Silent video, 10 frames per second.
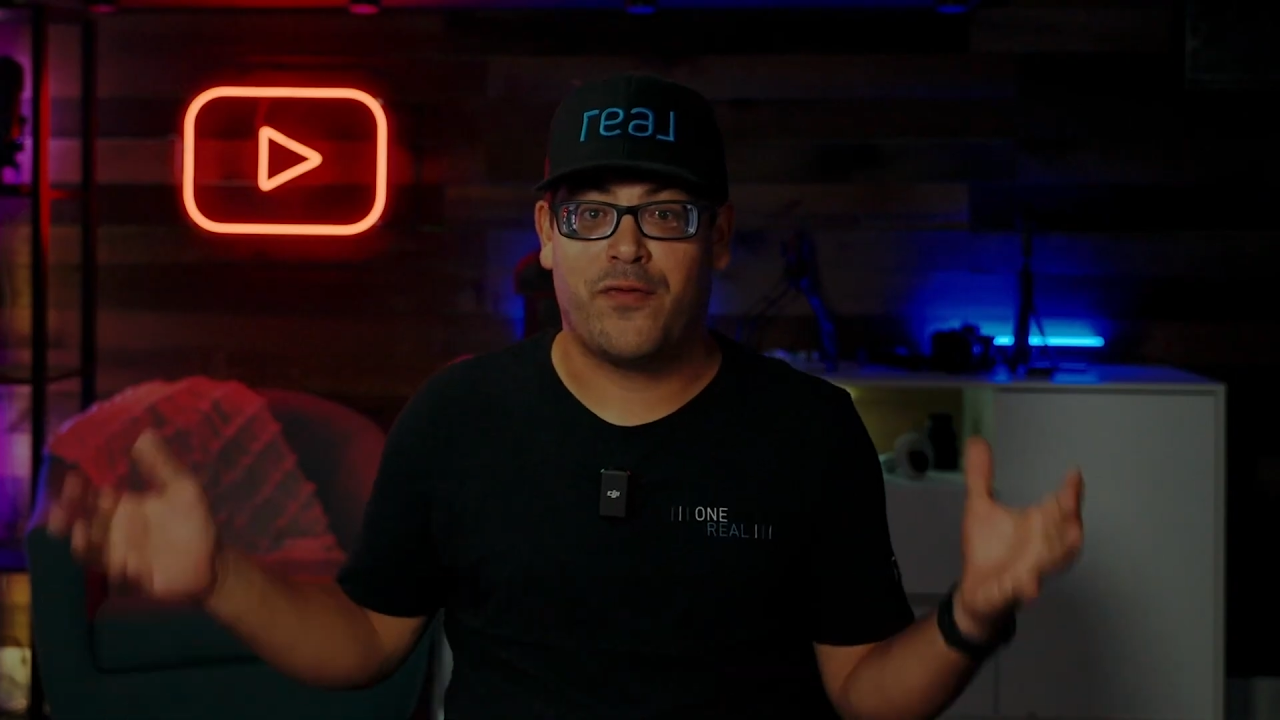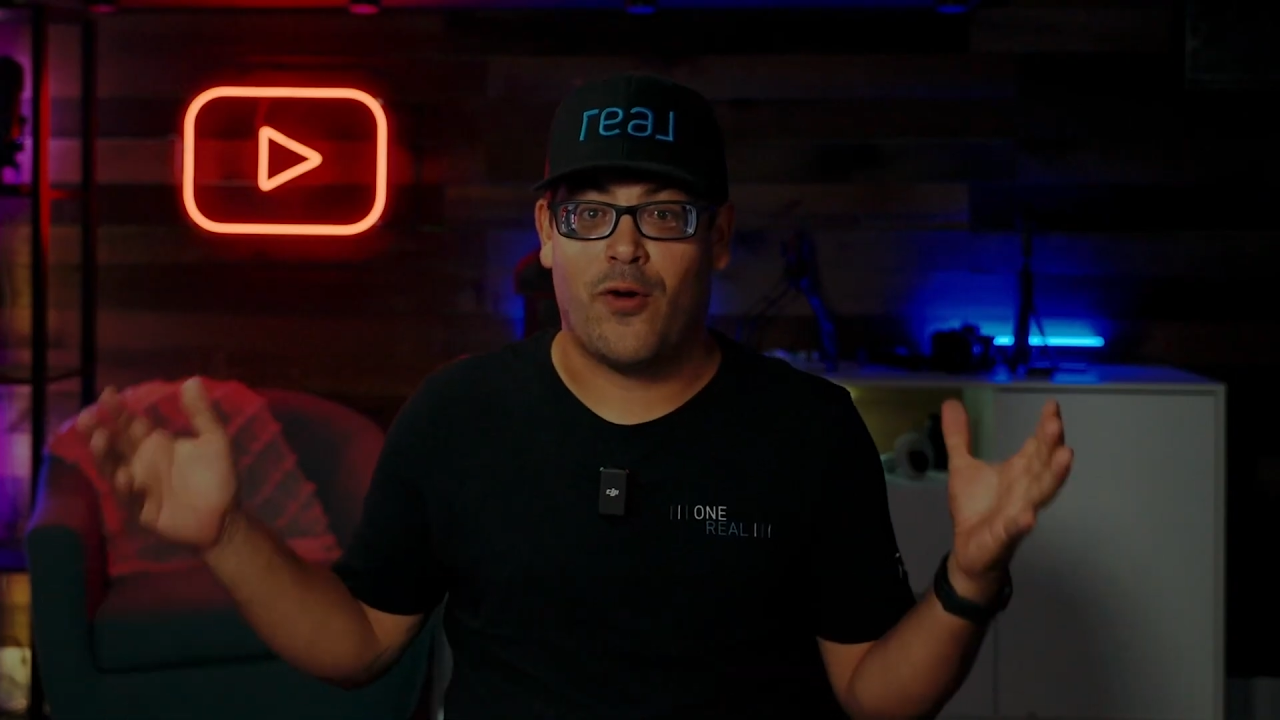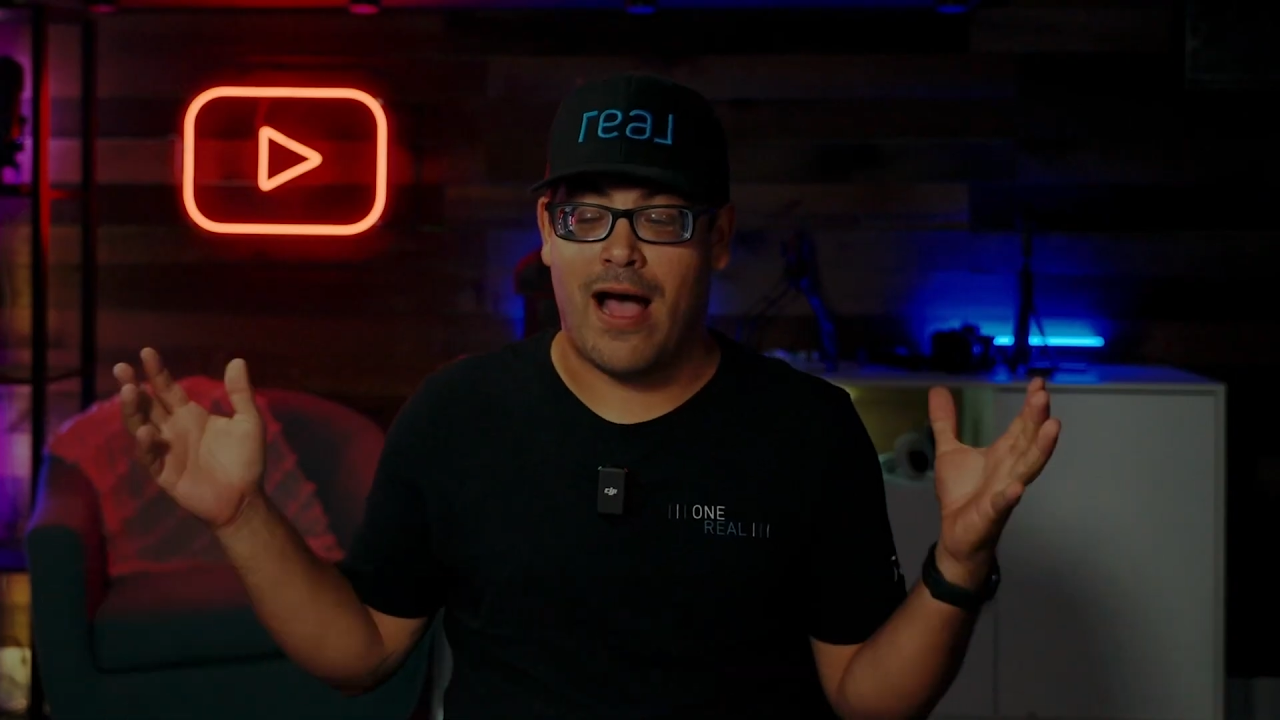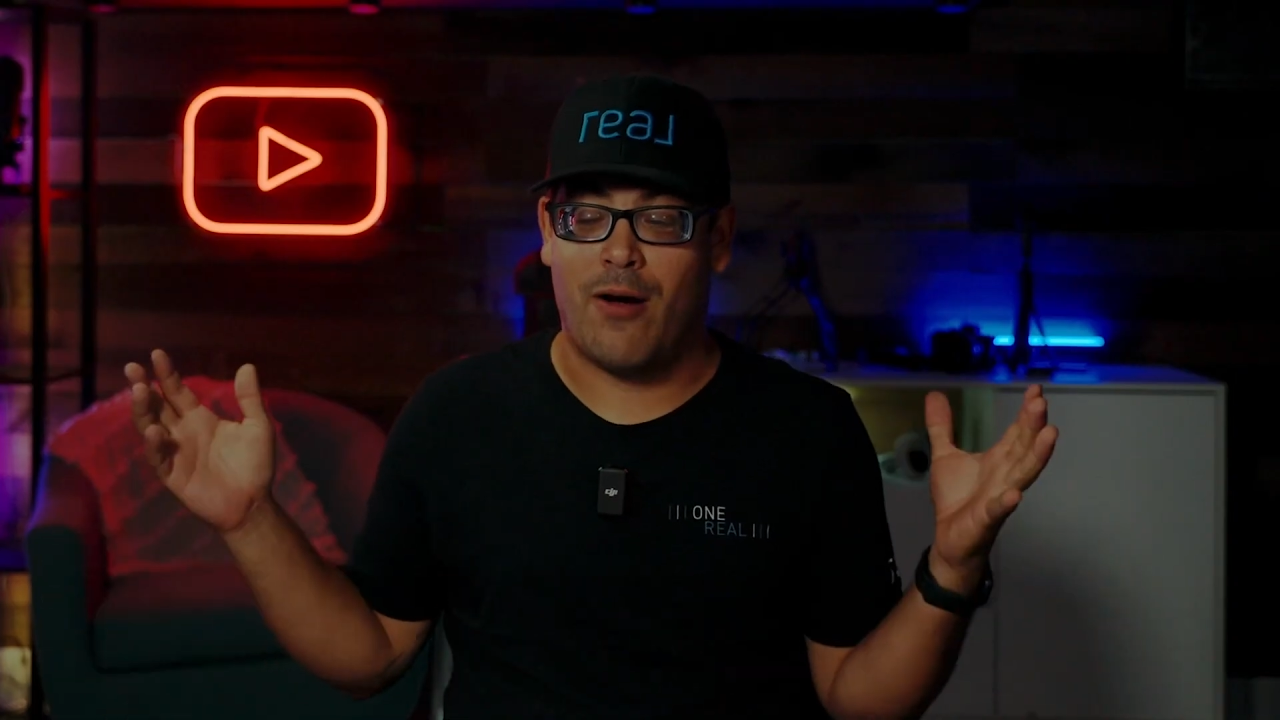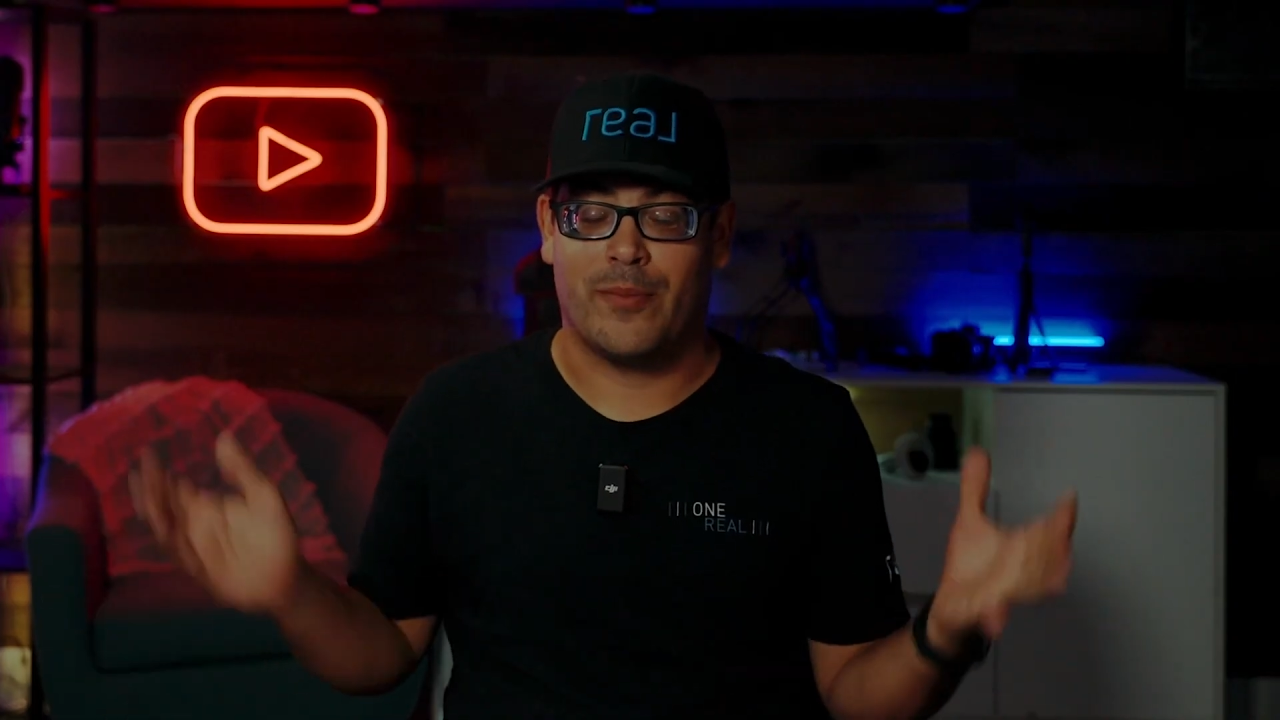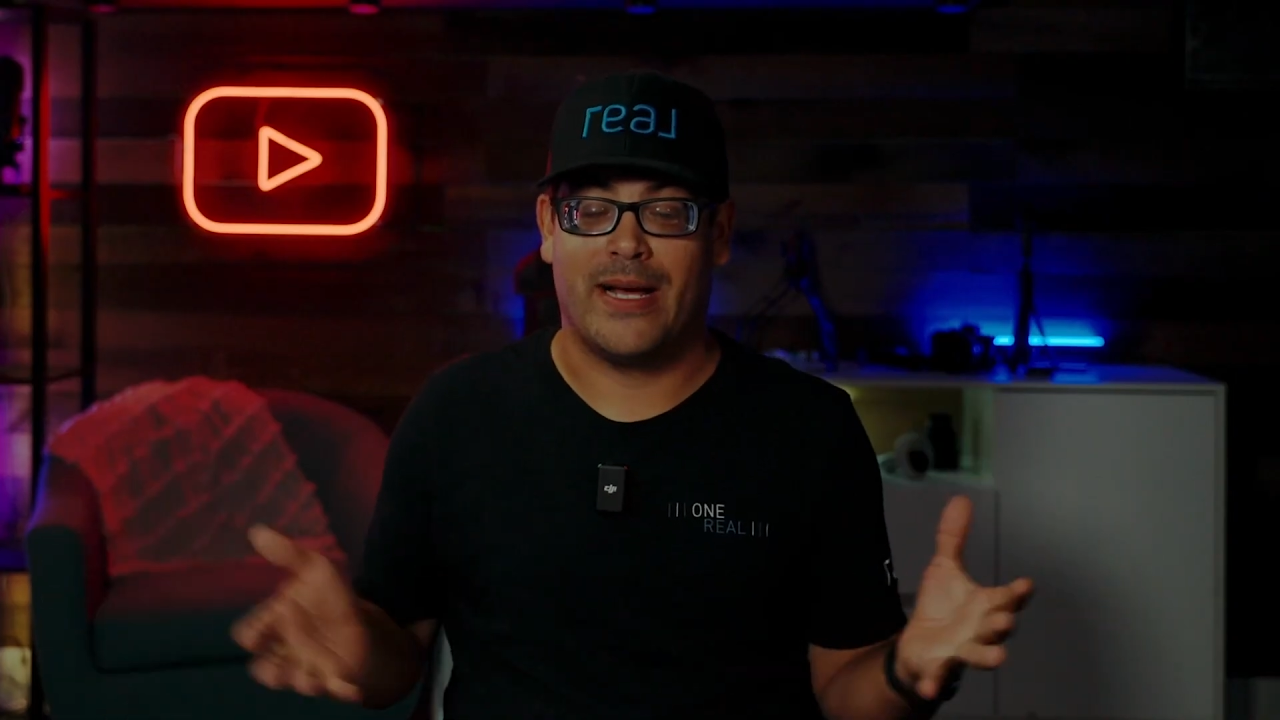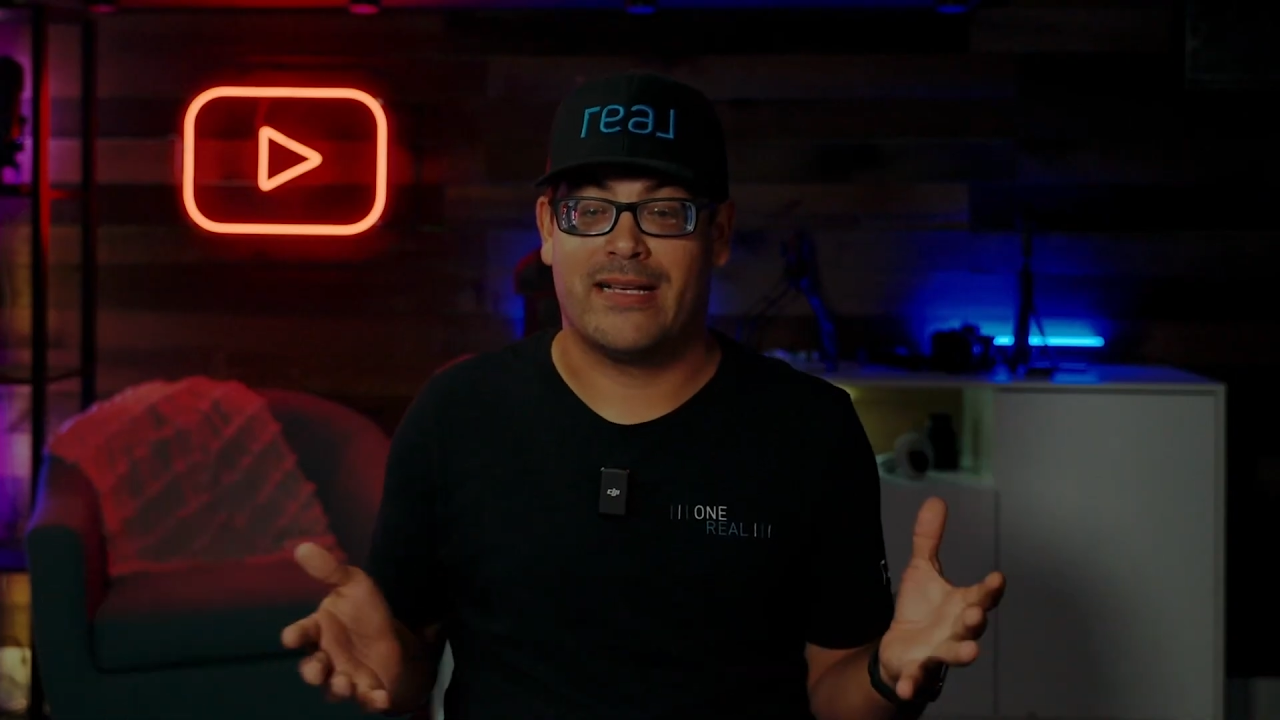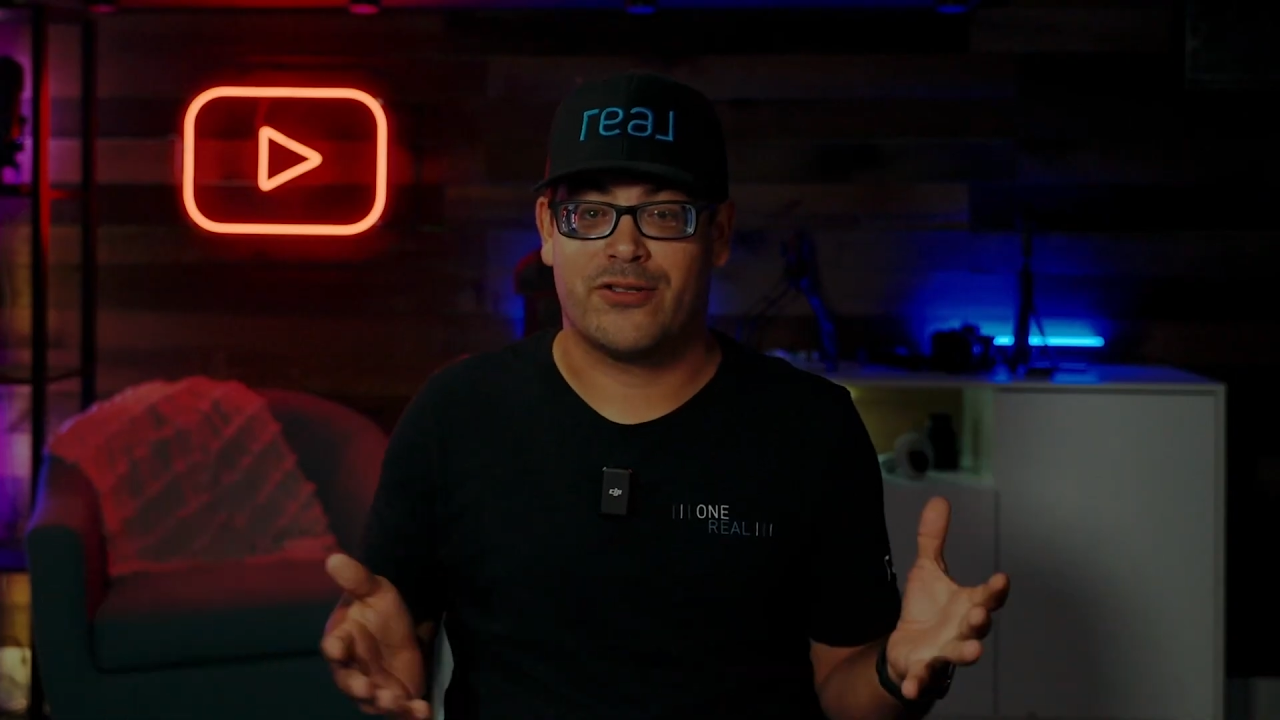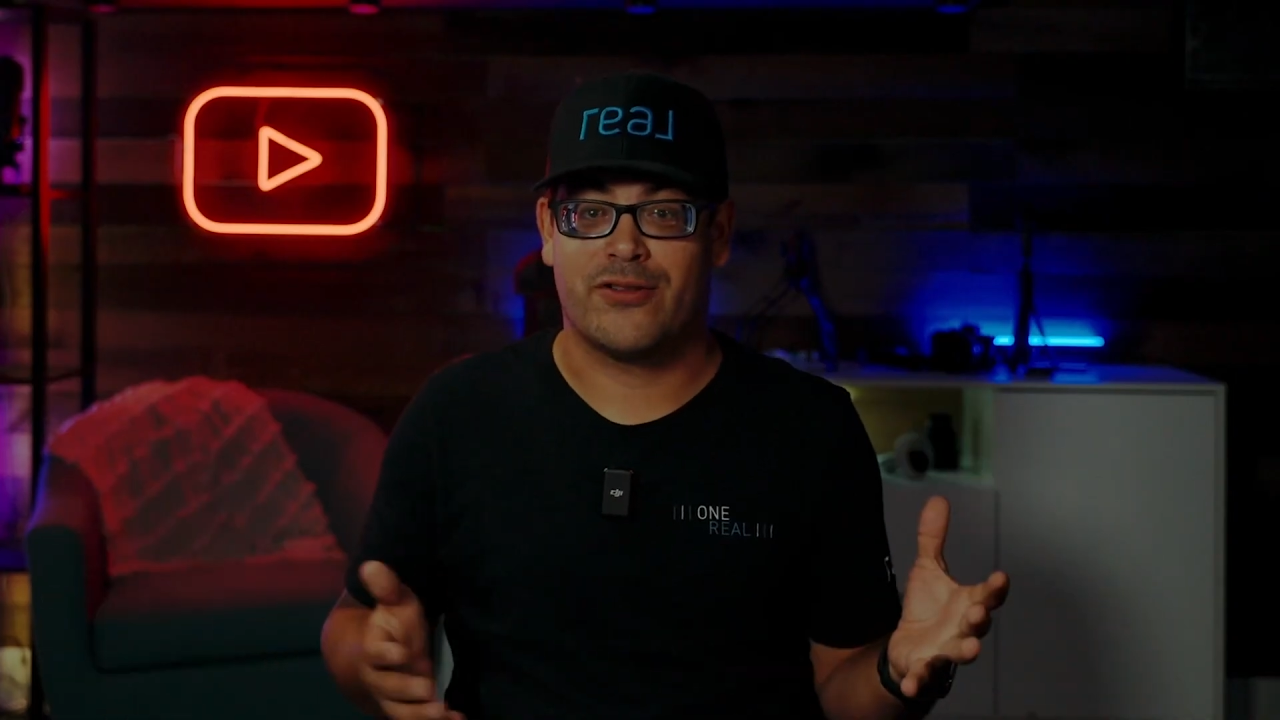for our master